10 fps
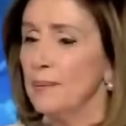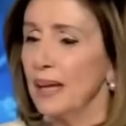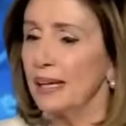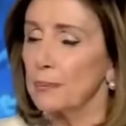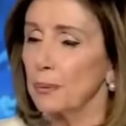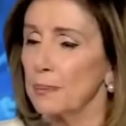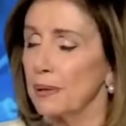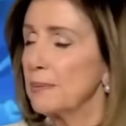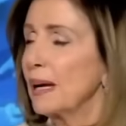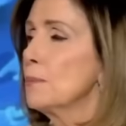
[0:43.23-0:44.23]
did us one better.
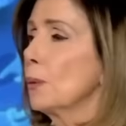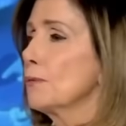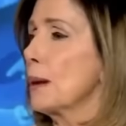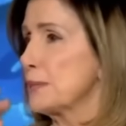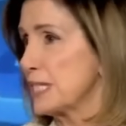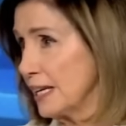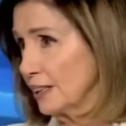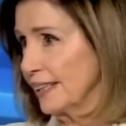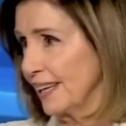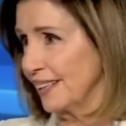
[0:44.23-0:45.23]
Nancy Pelosi
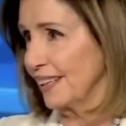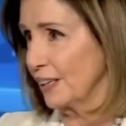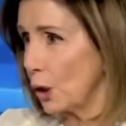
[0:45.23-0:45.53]
straight up said that